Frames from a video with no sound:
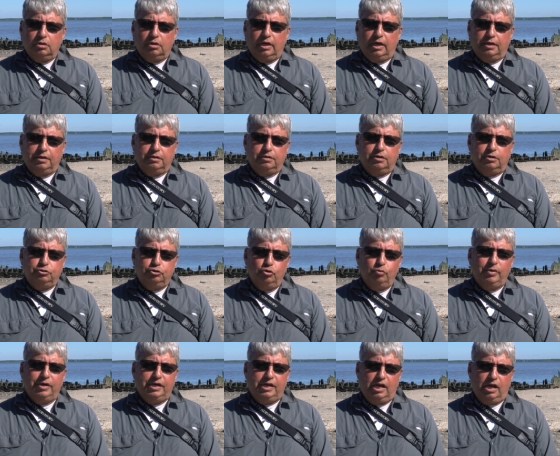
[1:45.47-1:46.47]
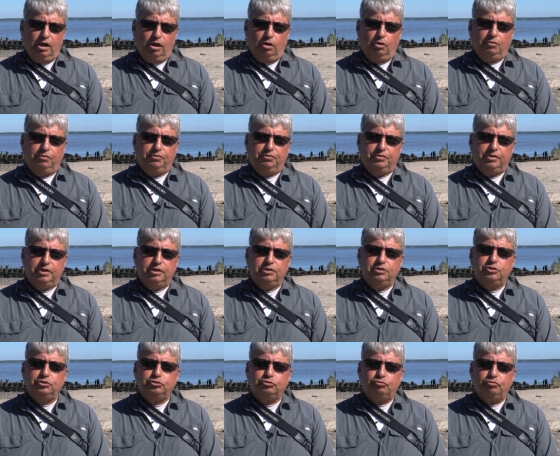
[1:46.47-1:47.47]
and human health
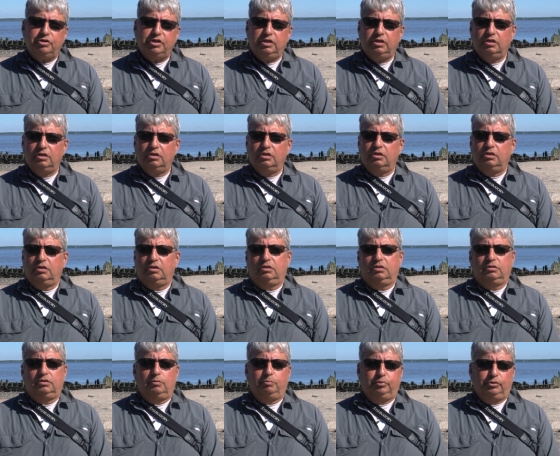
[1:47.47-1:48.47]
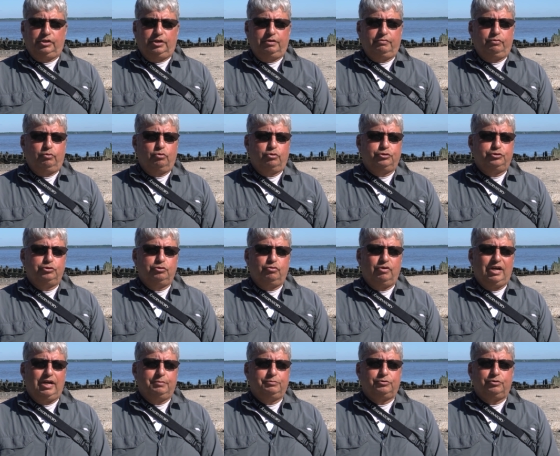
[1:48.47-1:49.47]
industry. The blood of horseshoe
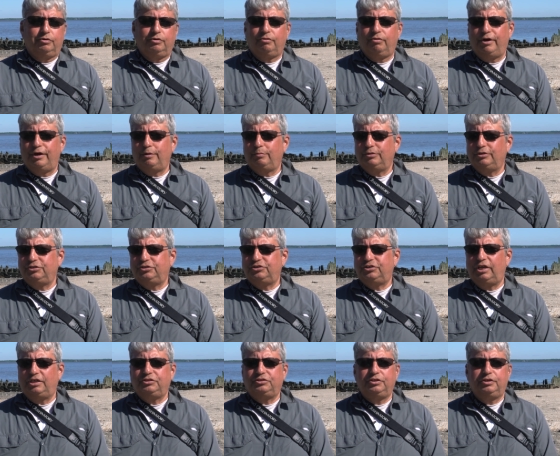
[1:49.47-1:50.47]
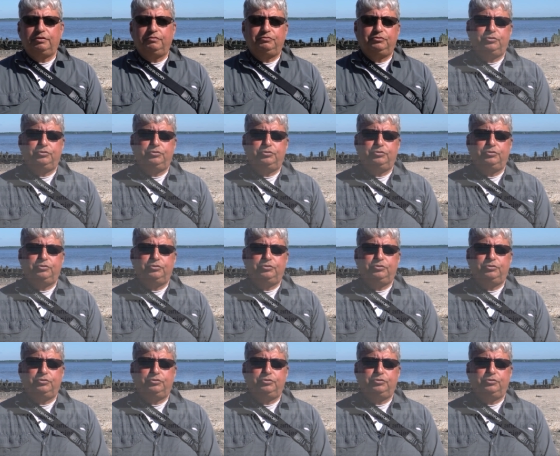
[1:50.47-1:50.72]
crabs are incredibly sensitive